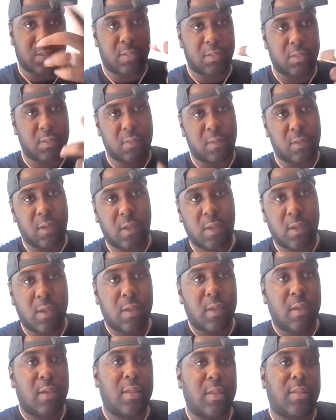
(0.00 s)
So
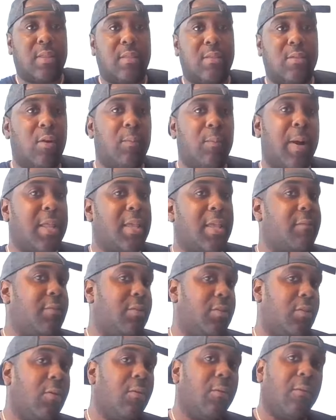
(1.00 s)
nobody
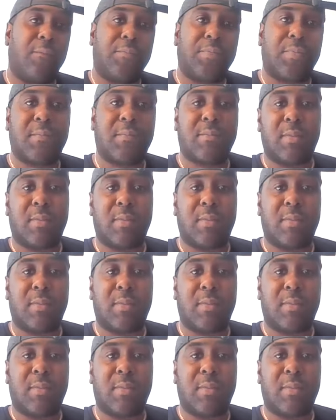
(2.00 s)
even knew.